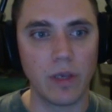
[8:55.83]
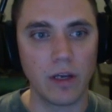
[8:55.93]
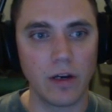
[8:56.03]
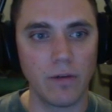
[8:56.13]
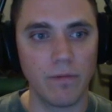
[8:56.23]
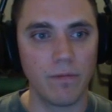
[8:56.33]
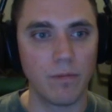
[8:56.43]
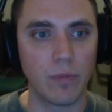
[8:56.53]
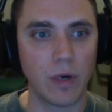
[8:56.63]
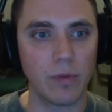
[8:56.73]
here,
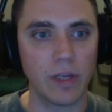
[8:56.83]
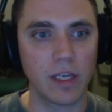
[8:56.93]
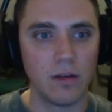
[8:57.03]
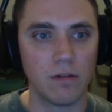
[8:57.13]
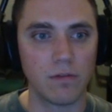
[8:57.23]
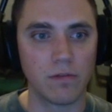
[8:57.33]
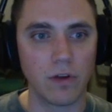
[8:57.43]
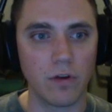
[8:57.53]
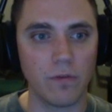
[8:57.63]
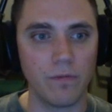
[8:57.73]
public
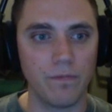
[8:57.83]
float